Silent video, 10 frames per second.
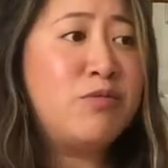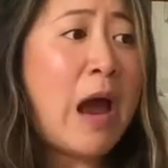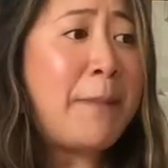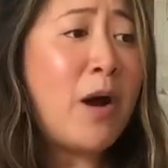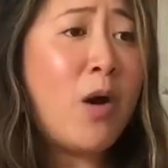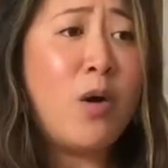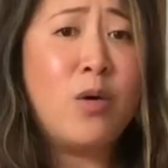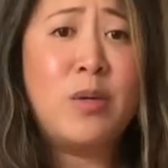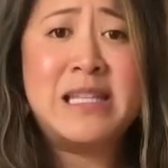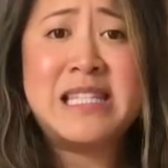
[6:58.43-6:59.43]
rabbit
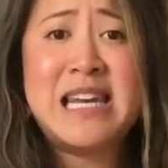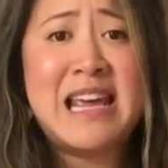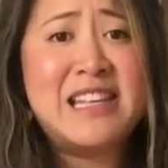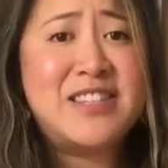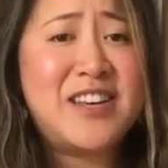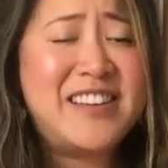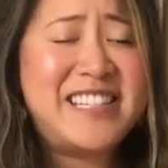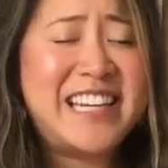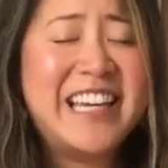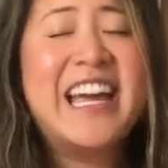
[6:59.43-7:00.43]
hole internet
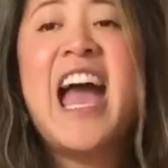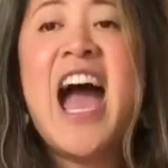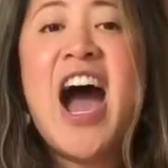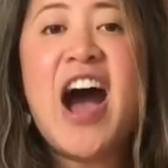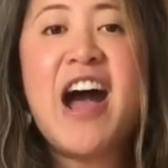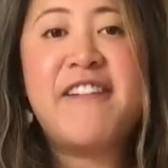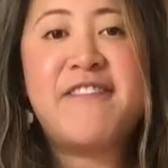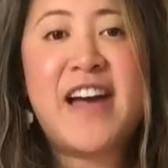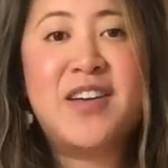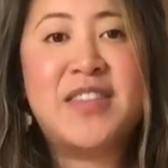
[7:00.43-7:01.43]
searching, I
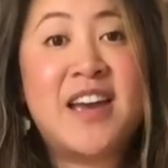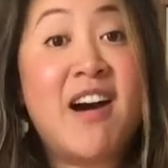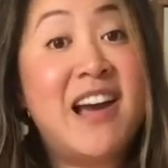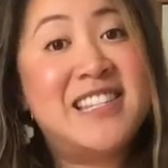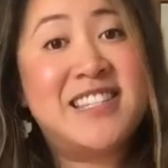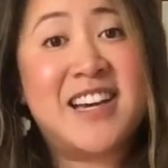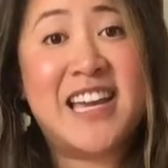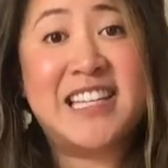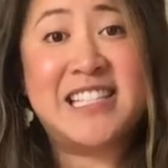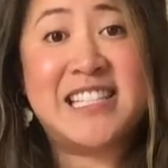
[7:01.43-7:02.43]
found the ice dyeing